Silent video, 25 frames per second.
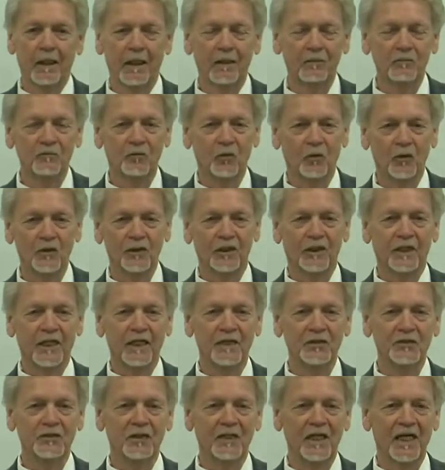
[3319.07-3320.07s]
And
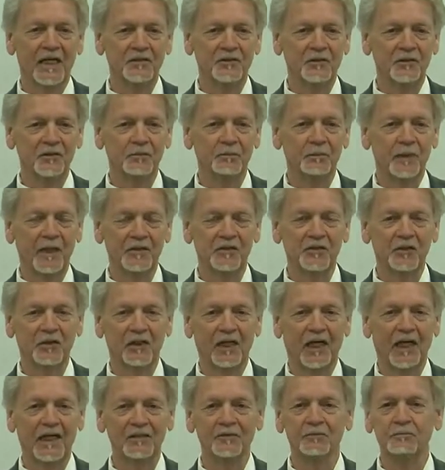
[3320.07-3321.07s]
fornication has a
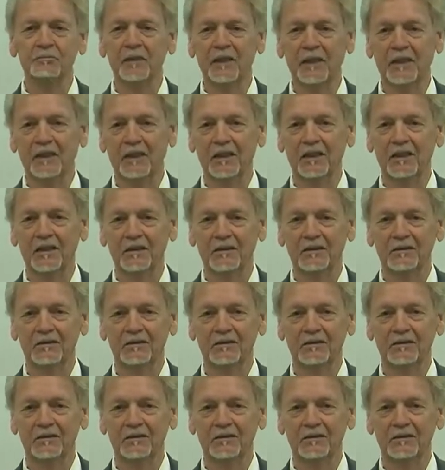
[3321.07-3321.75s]
specialized meaning.